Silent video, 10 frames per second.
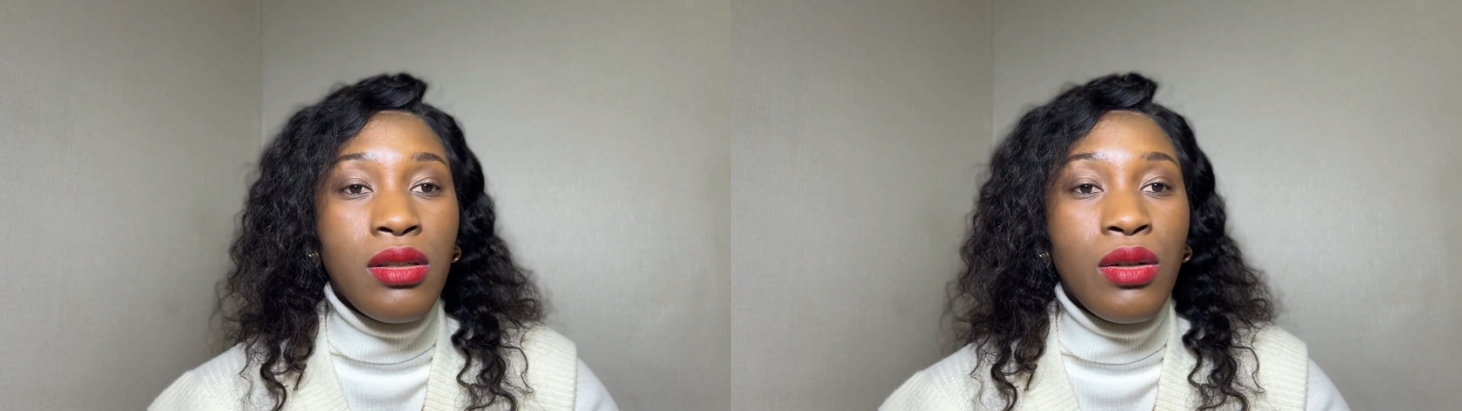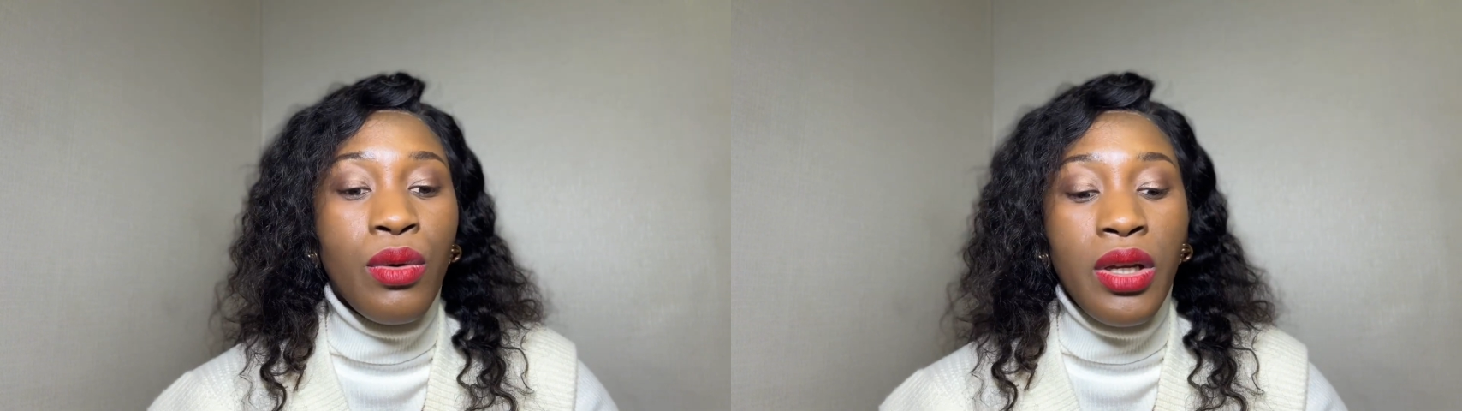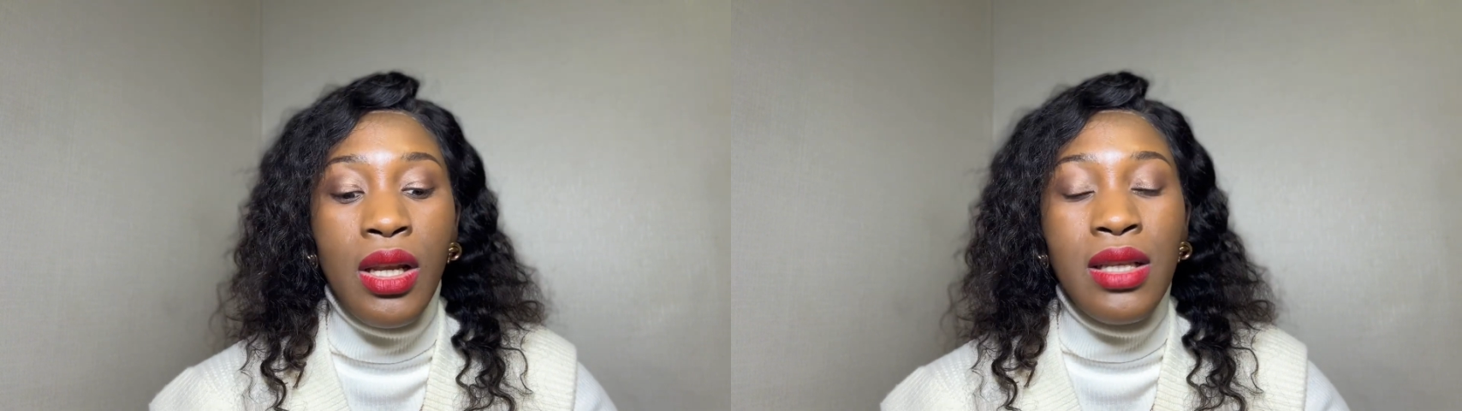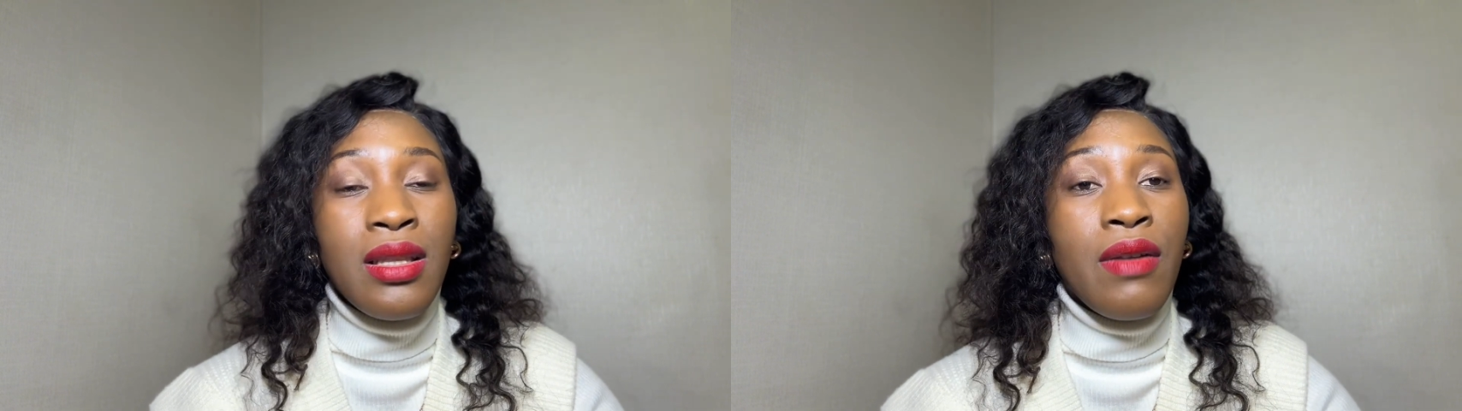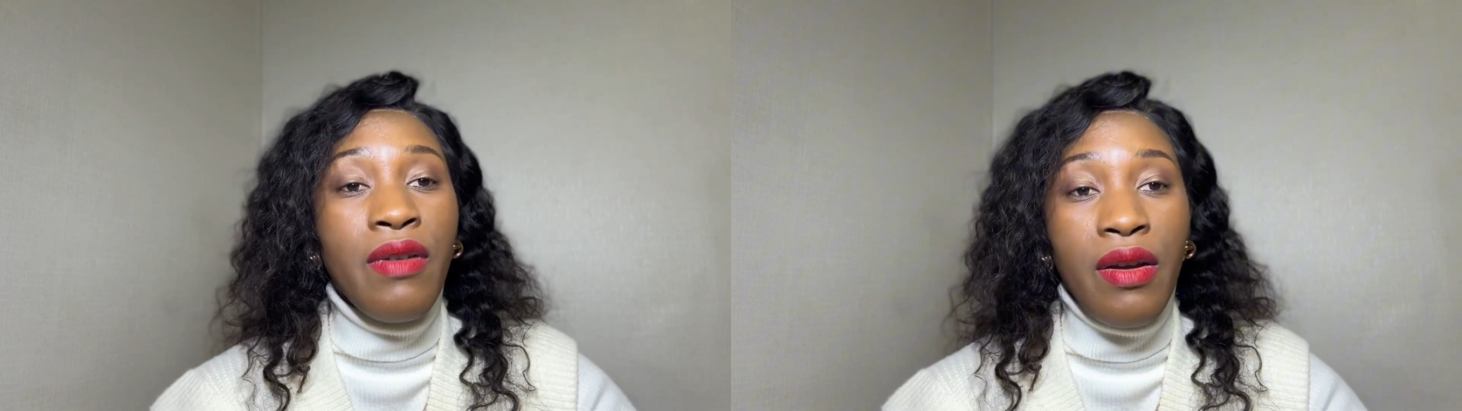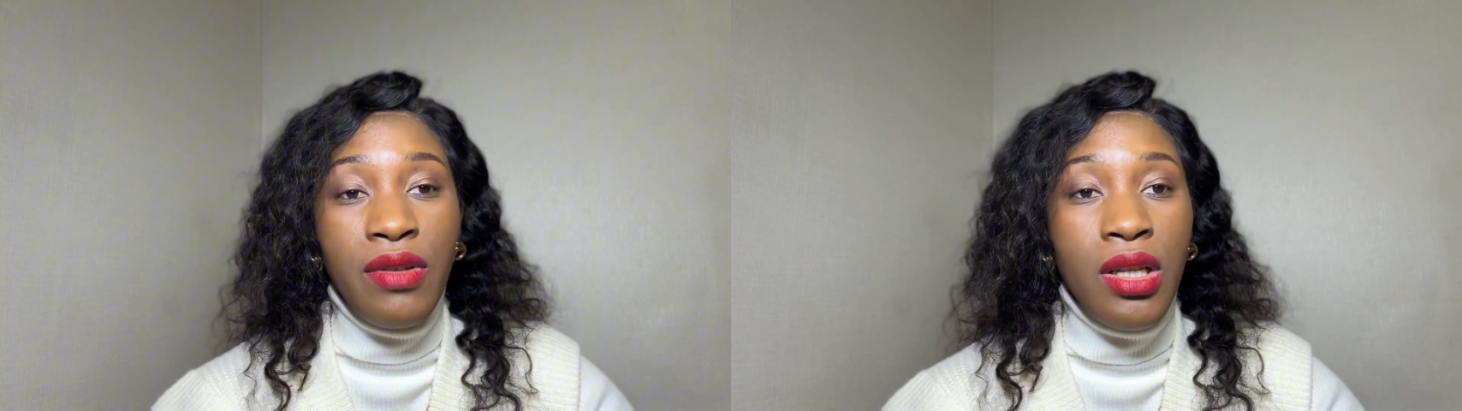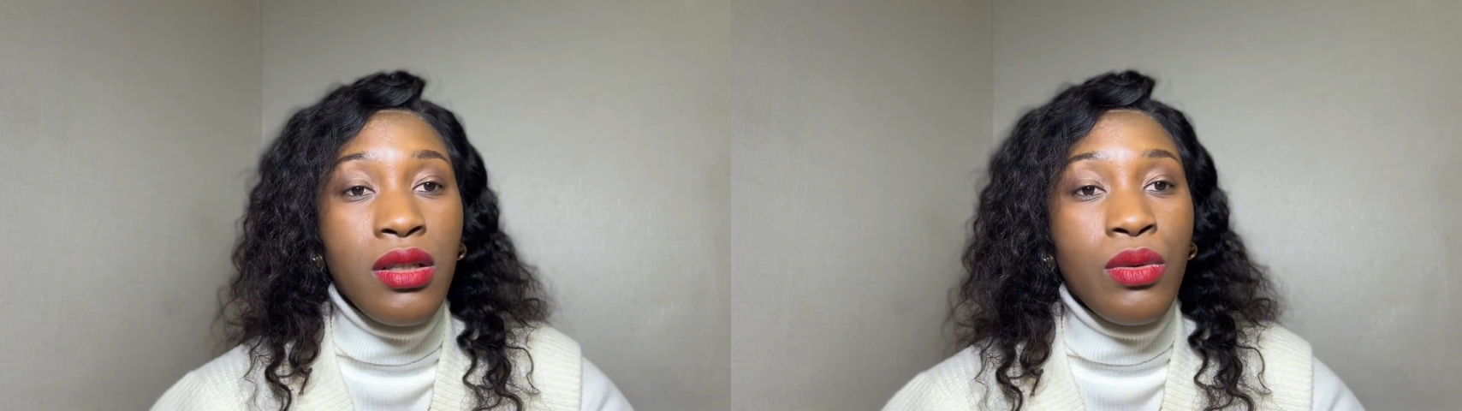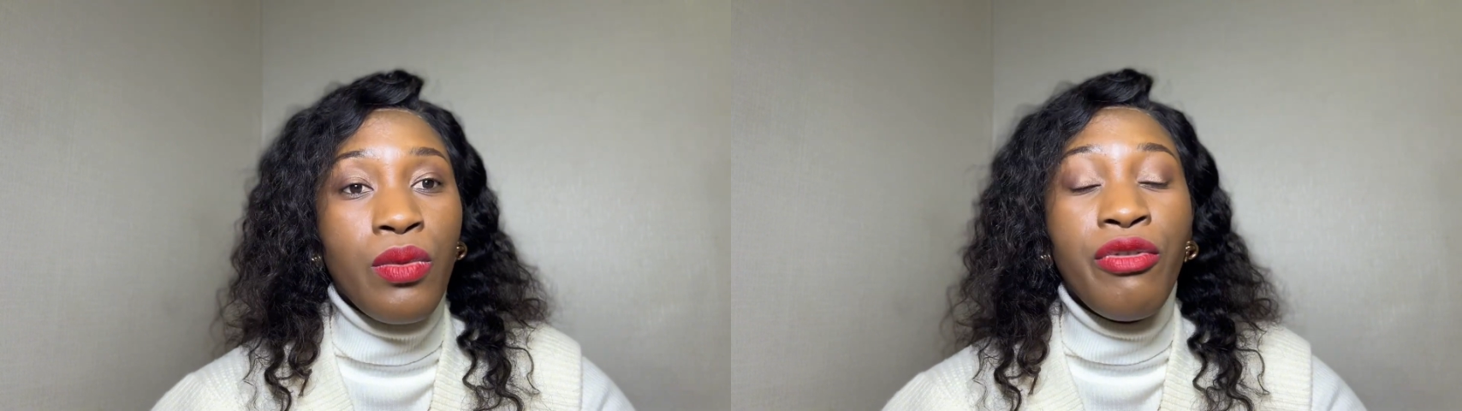or in less than 5
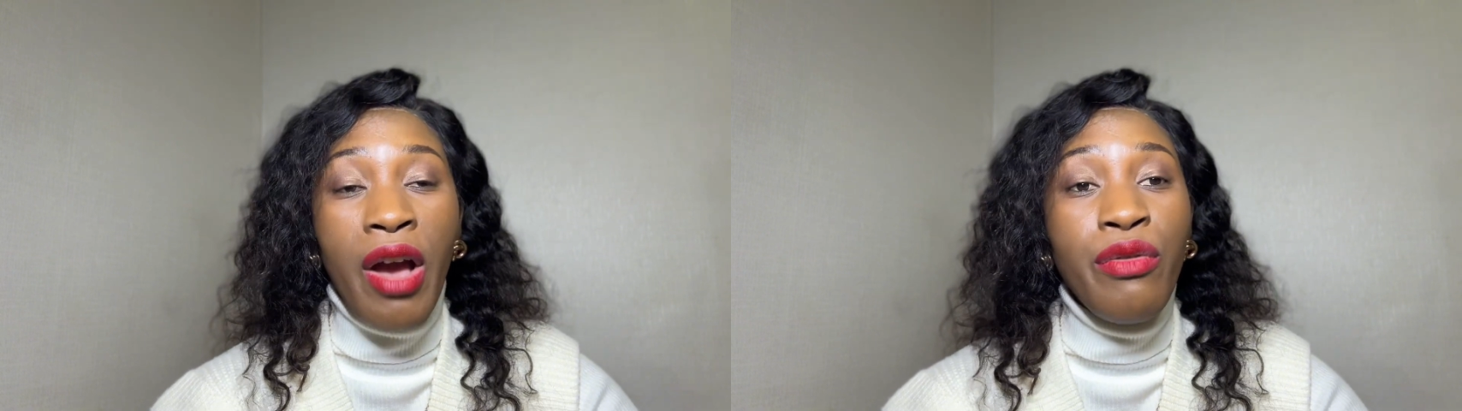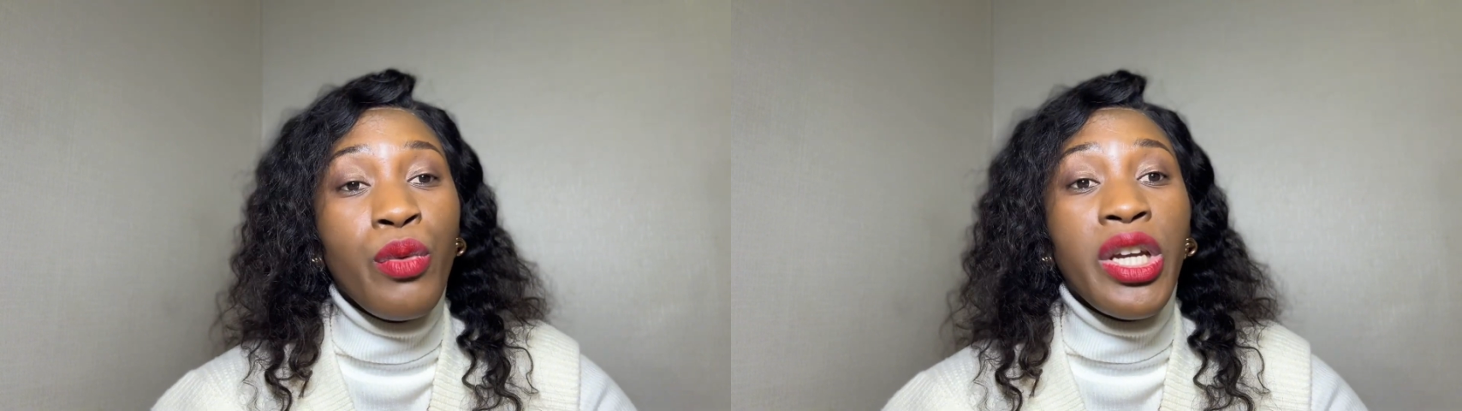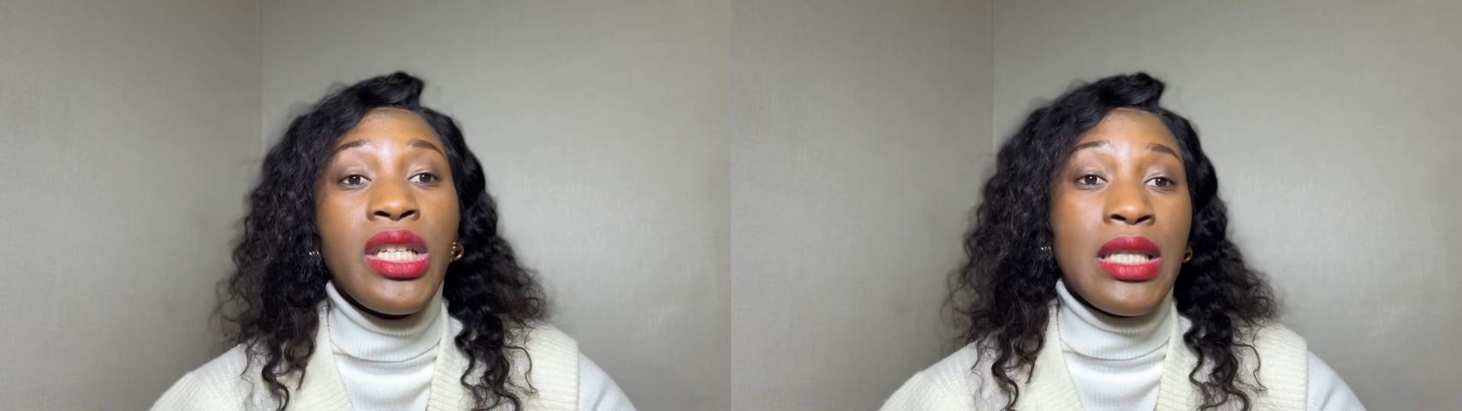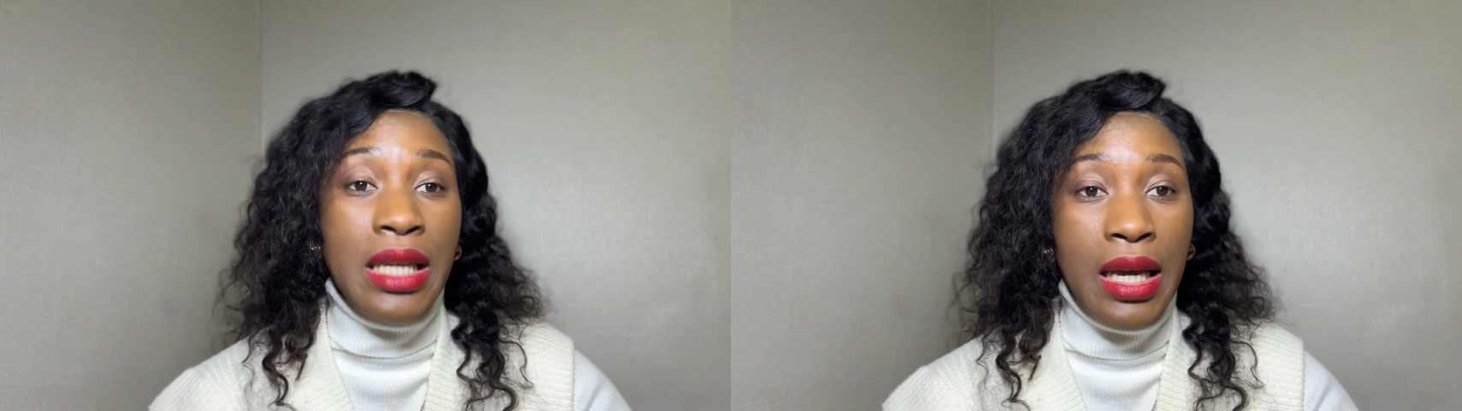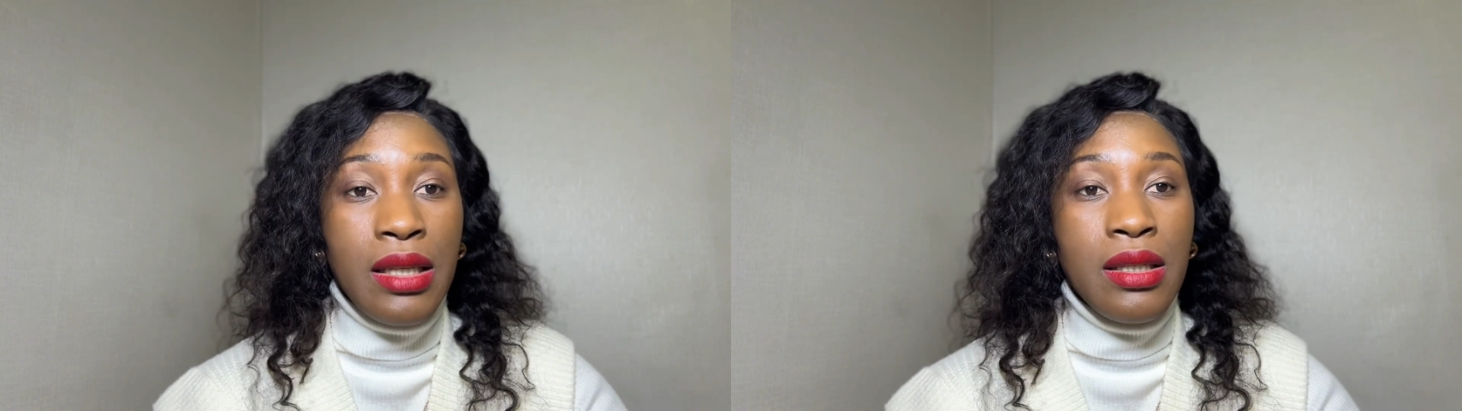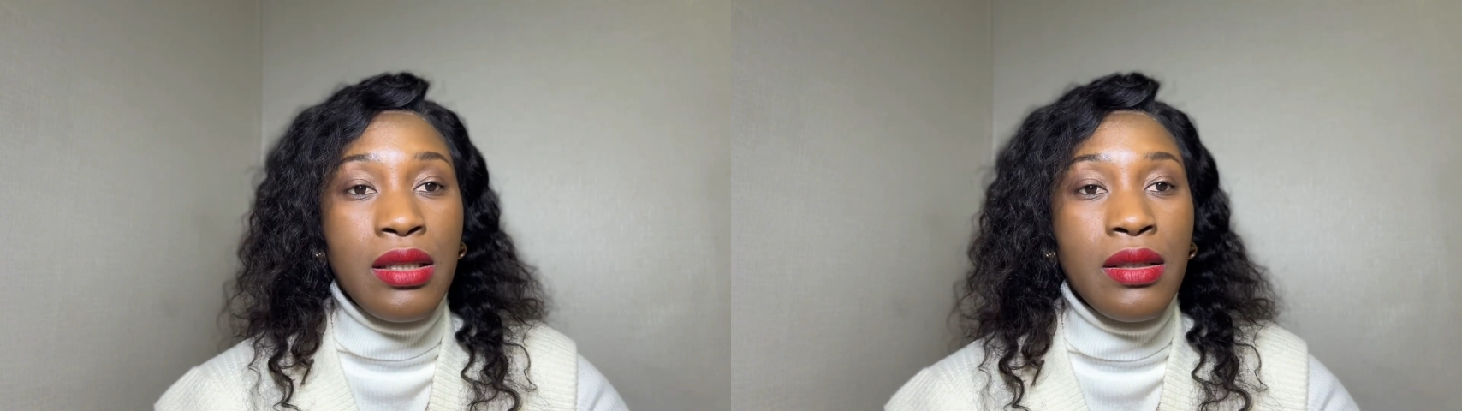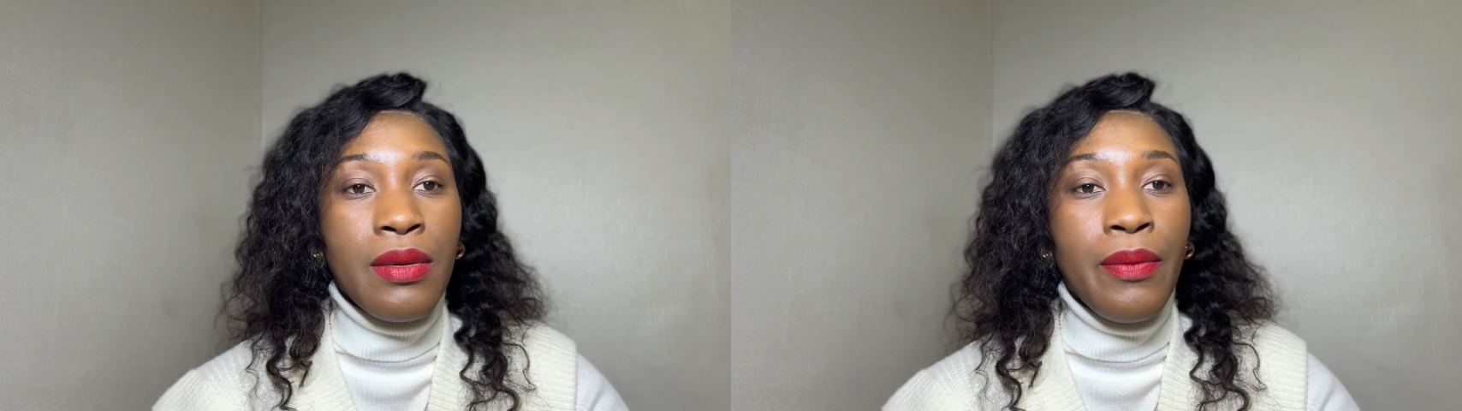days, 5 working days.